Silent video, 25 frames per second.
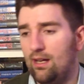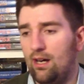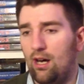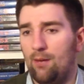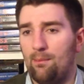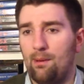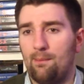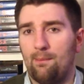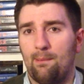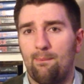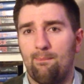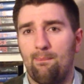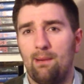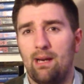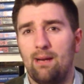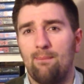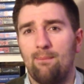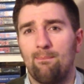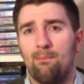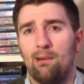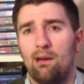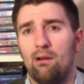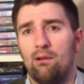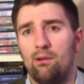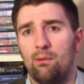I remember
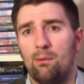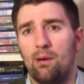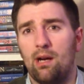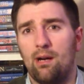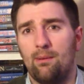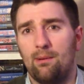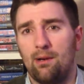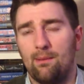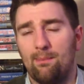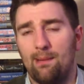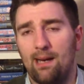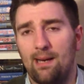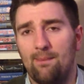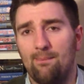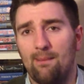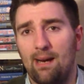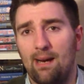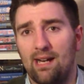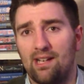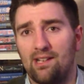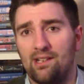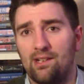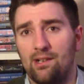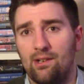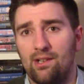being blown away when I played
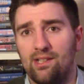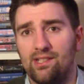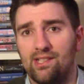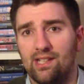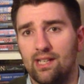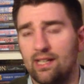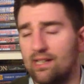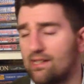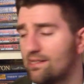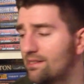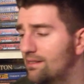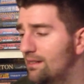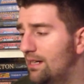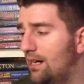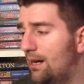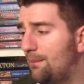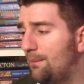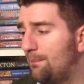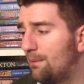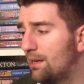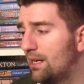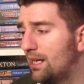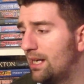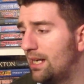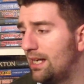Madden 96.
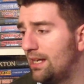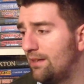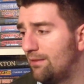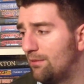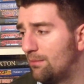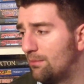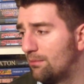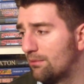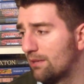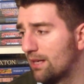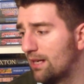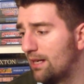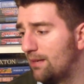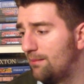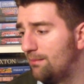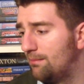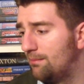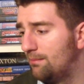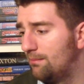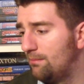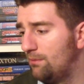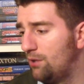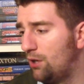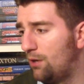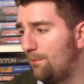Unbelievable game.
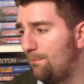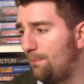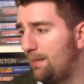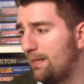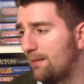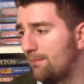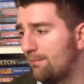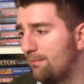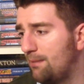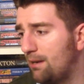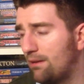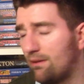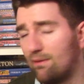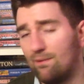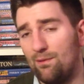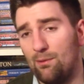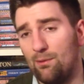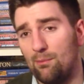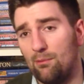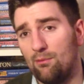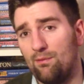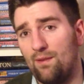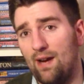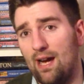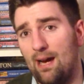Not a big American
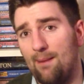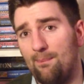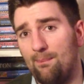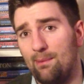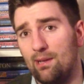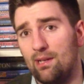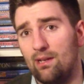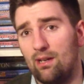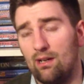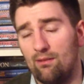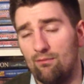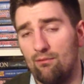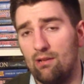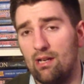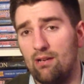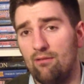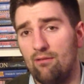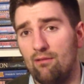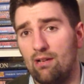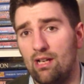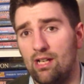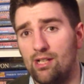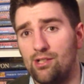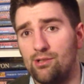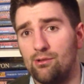football fan, but I really,
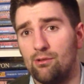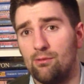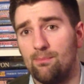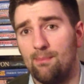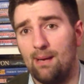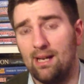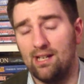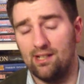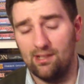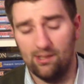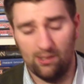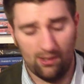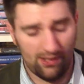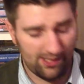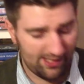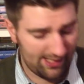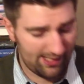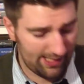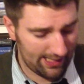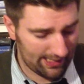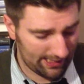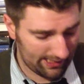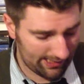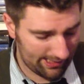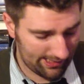really enjoyed Madden
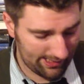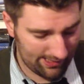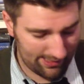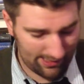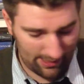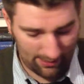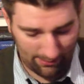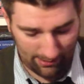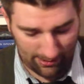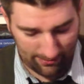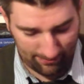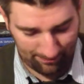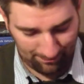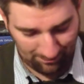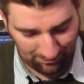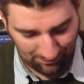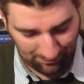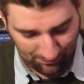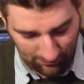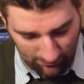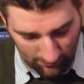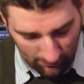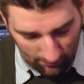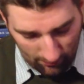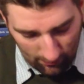96. So
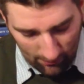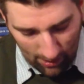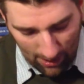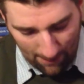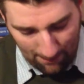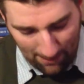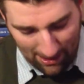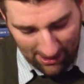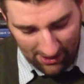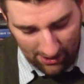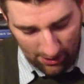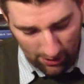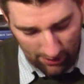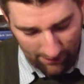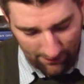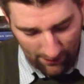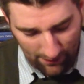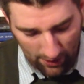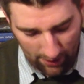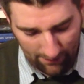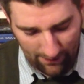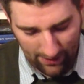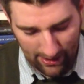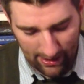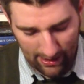Madden
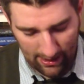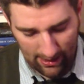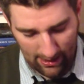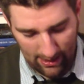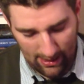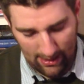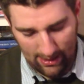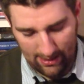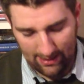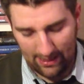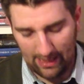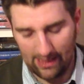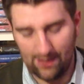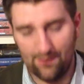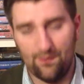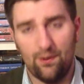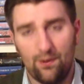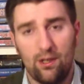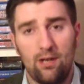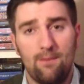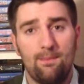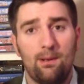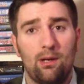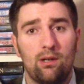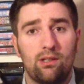95 here, that is
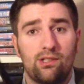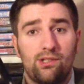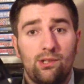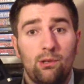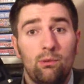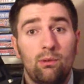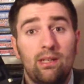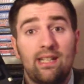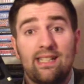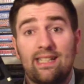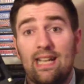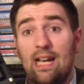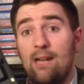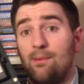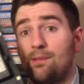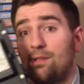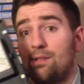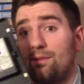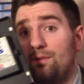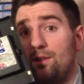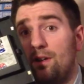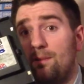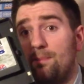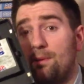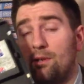fully boxed. All these games
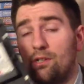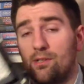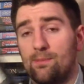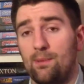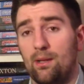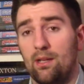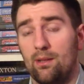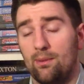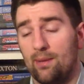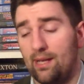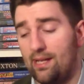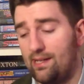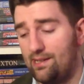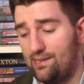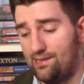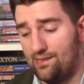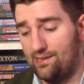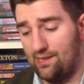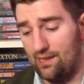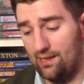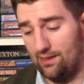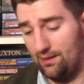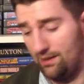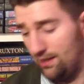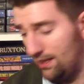are fully boxed, by the way.
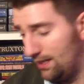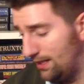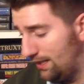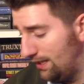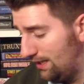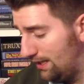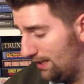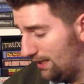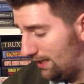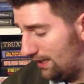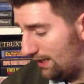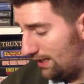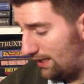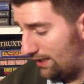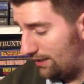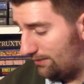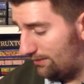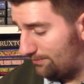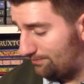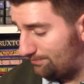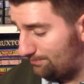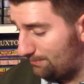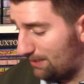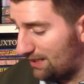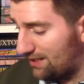So
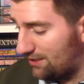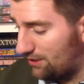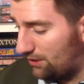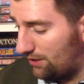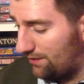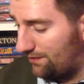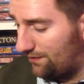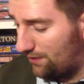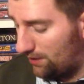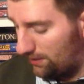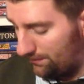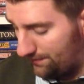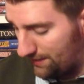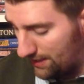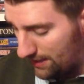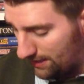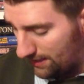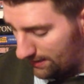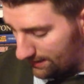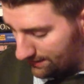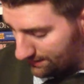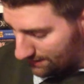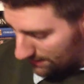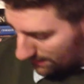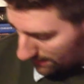Madden 95 there
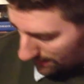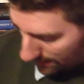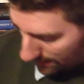into the